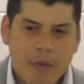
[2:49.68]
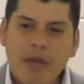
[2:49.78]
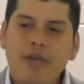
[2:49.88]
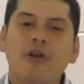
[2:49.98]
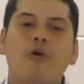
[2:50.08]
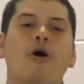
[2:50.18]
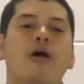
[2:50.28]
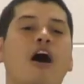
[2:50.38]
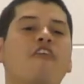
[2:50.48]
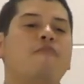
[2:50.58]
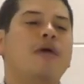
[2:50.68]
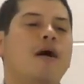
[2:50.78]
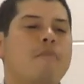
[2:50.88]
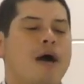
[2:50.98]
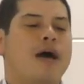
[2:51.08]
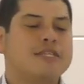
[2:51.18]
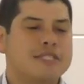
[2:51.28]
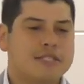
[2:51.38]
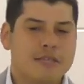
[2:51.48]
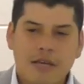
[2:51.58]
But you know what? I've been
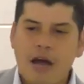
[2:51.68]
amongst